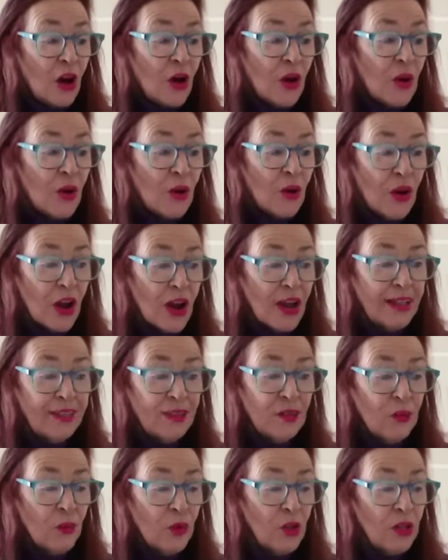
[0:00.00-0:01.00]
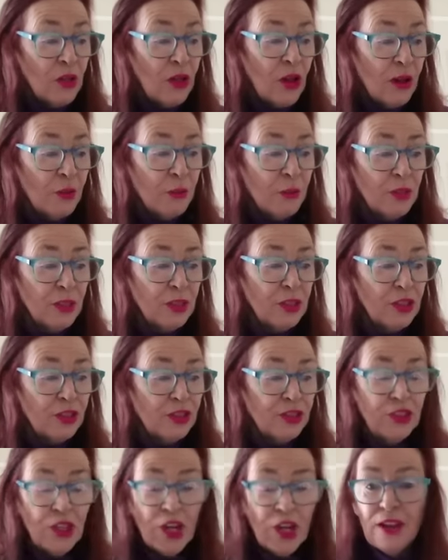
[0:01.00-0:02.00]
All right. Well, I want to
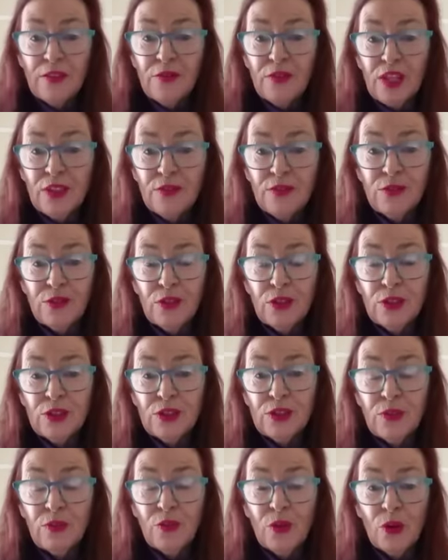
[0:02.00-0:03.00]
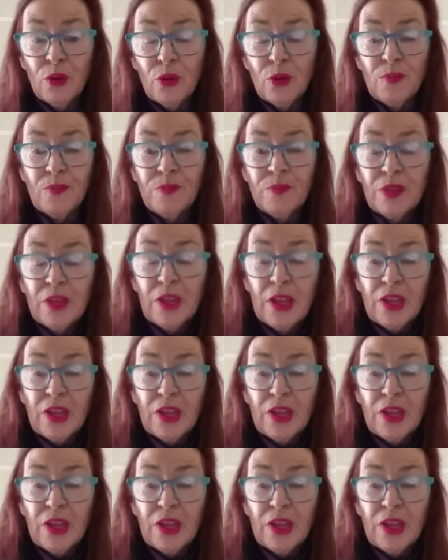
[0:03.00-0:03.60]
just dive in, first of all,